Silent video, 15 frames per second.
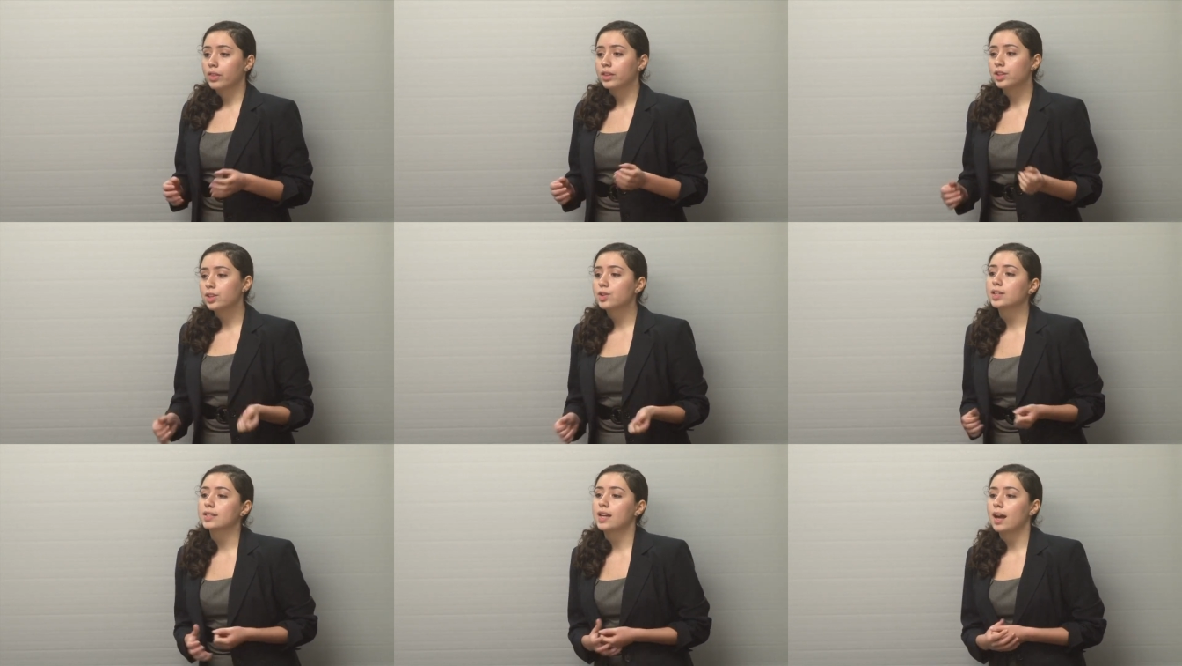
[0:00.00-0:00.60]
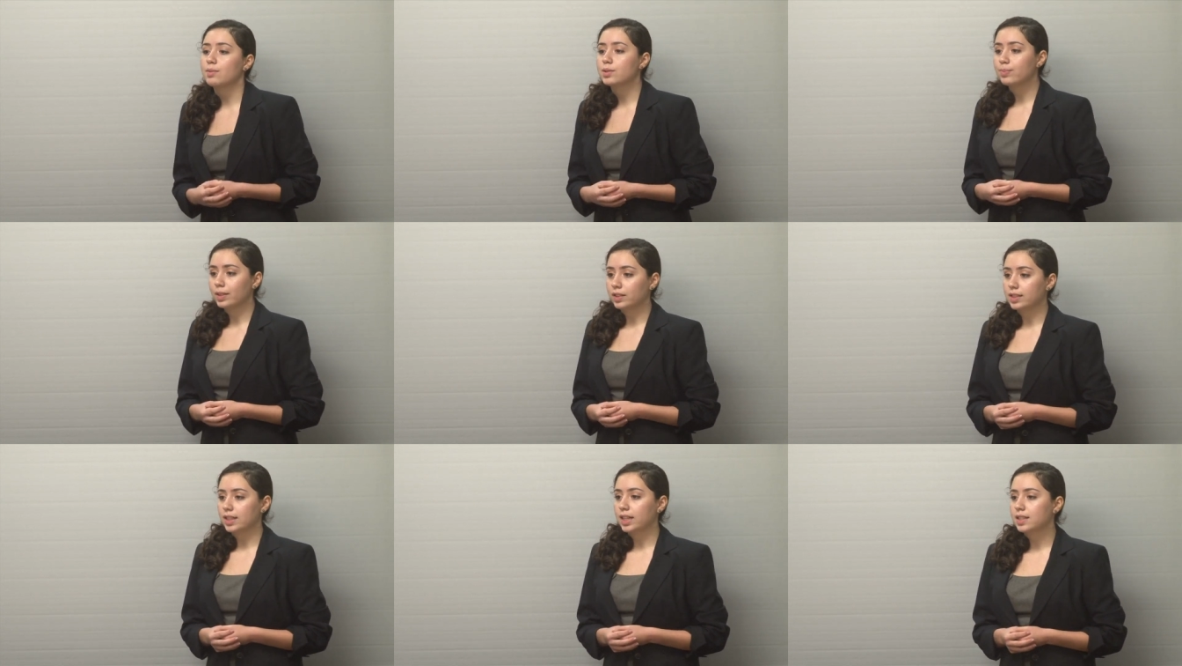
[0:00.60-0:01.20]
The New York Times
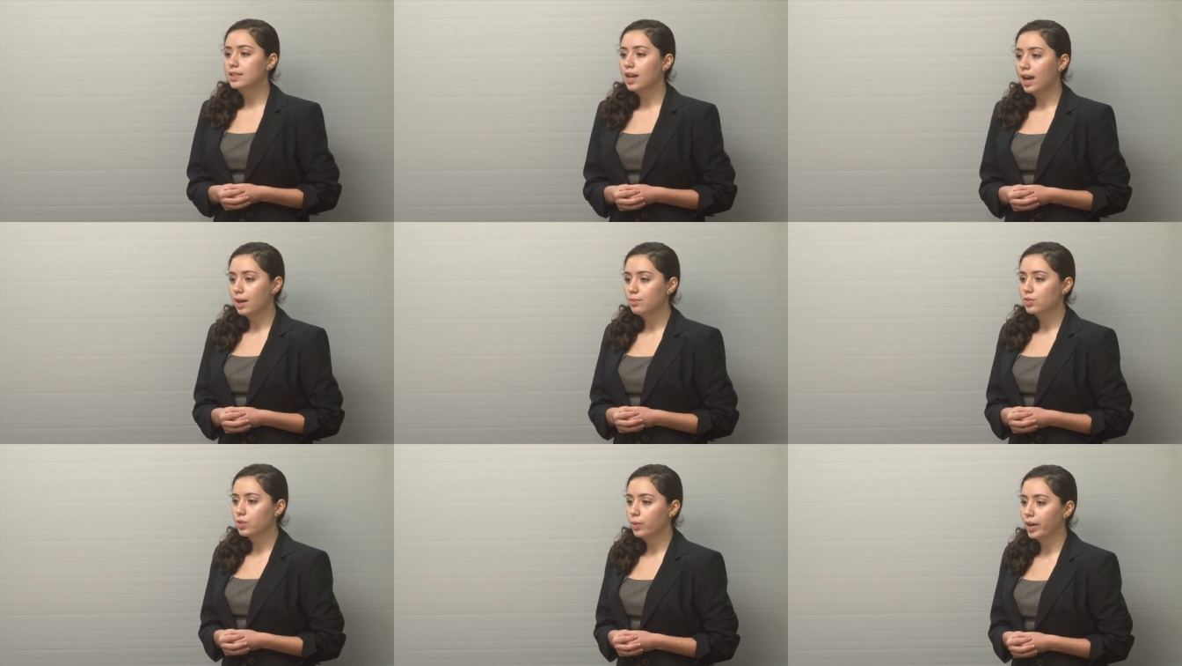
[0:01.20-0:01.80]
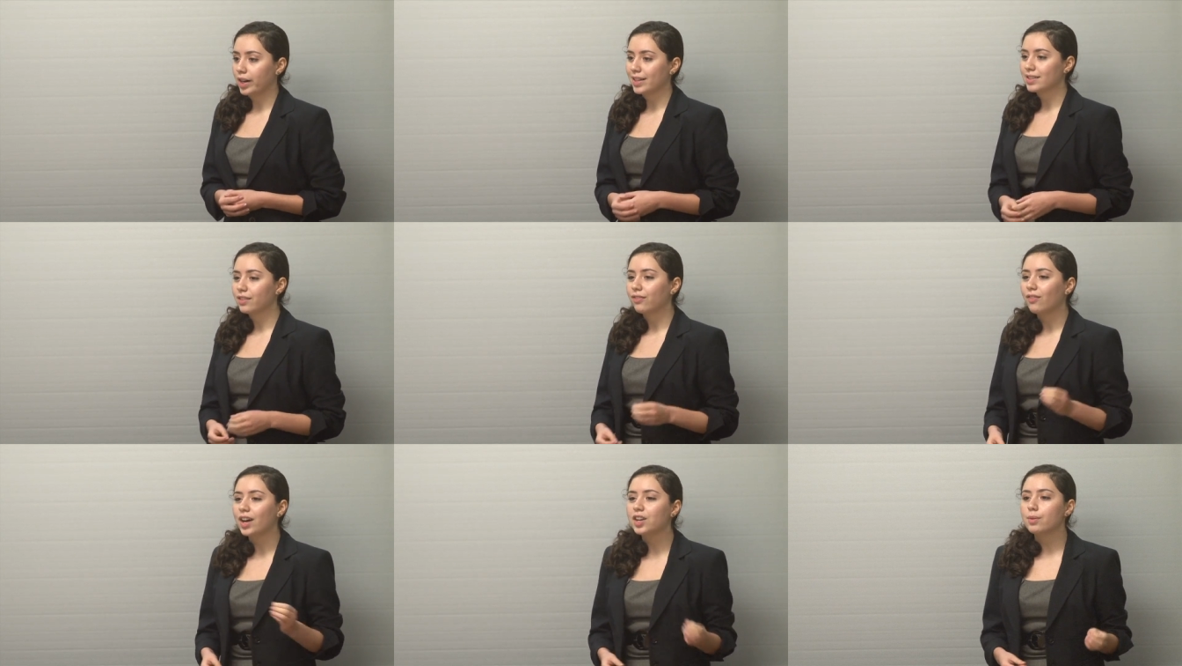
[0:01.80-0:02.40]
building in Times Square is
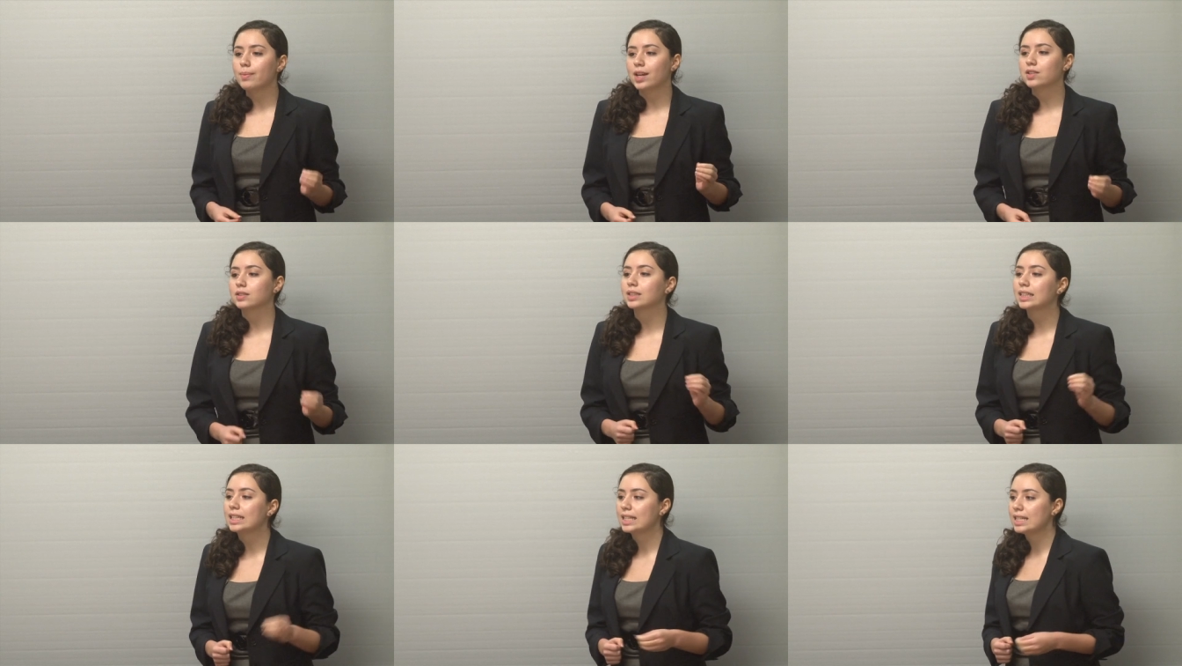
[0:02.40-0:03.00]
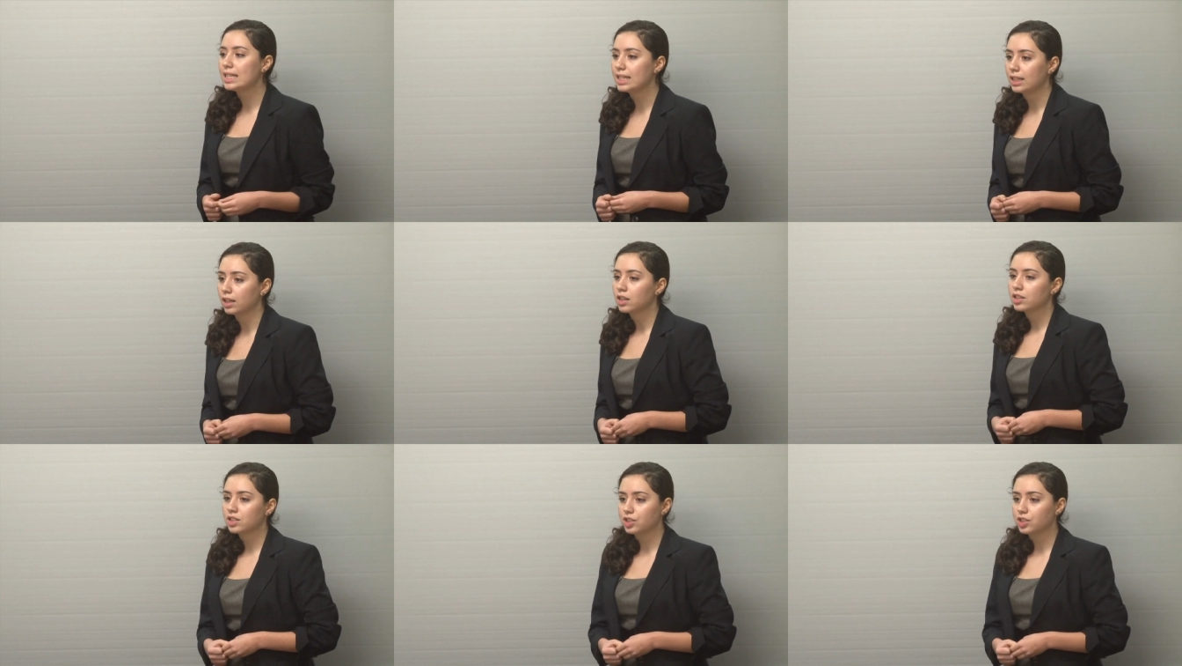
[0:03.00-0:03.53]
a fundamental key